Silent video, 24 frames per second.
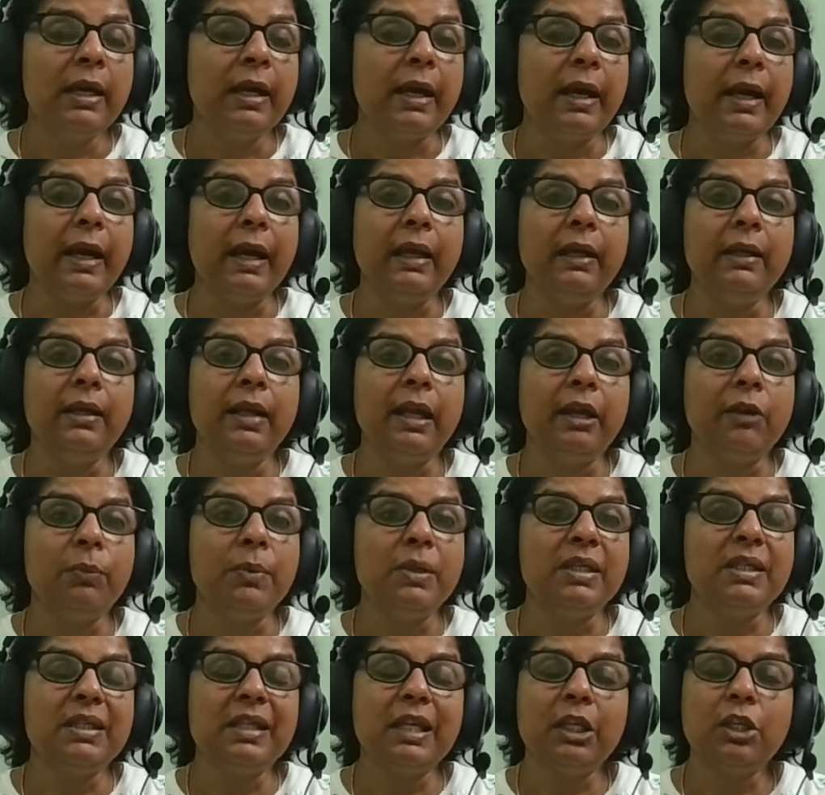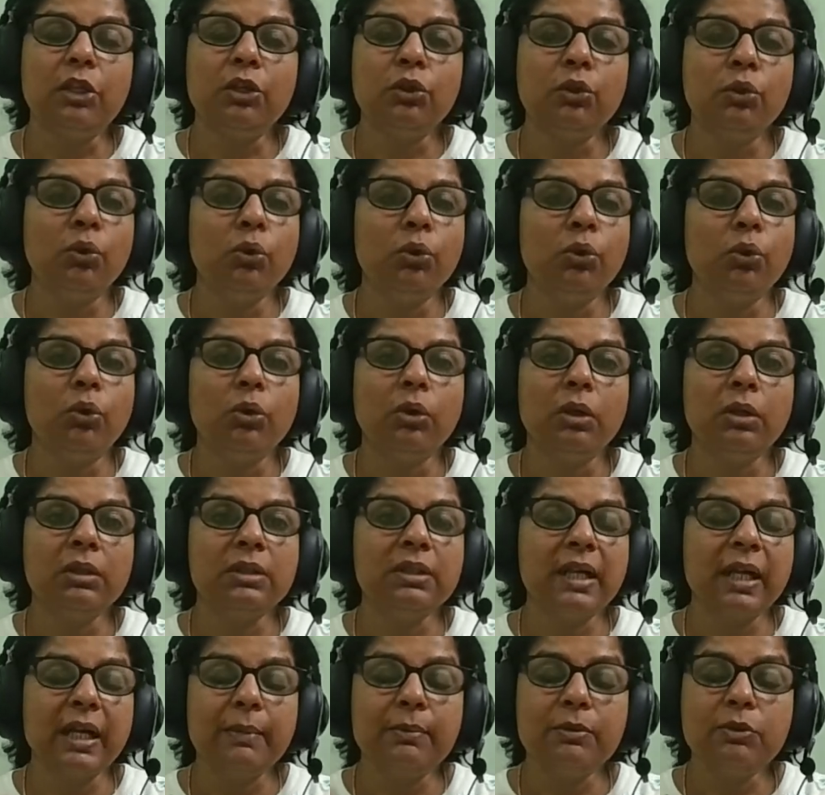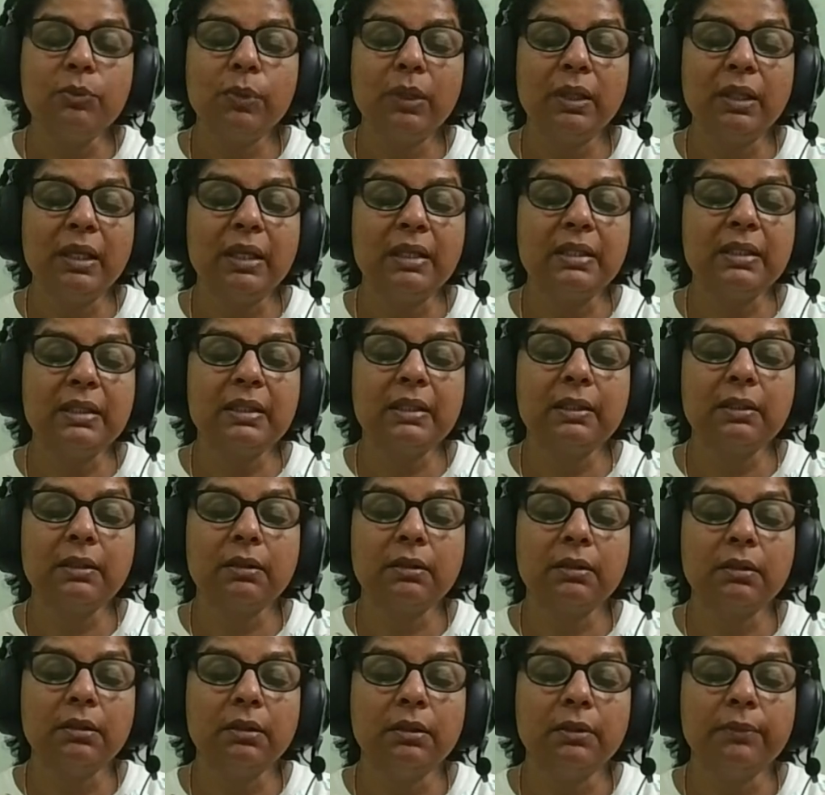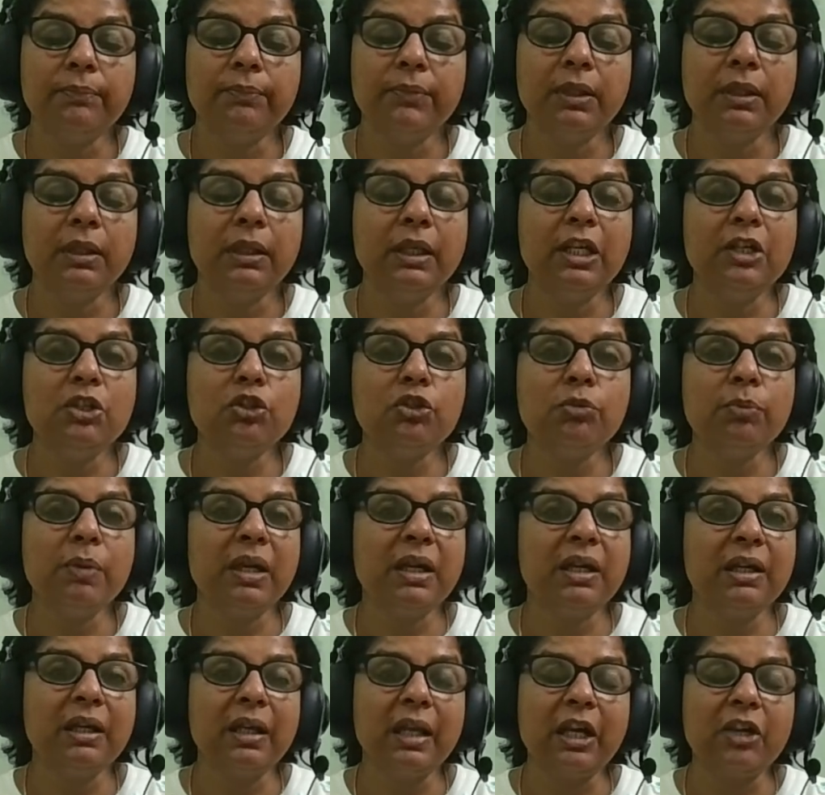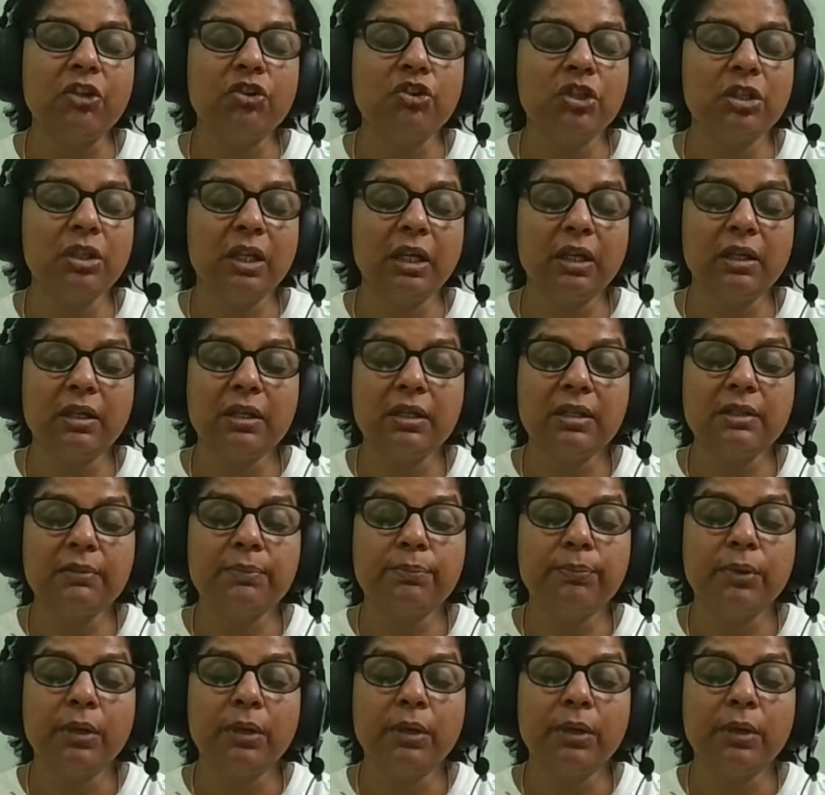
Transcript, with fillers: and like we said you know times when there's uh, needs to be correction that is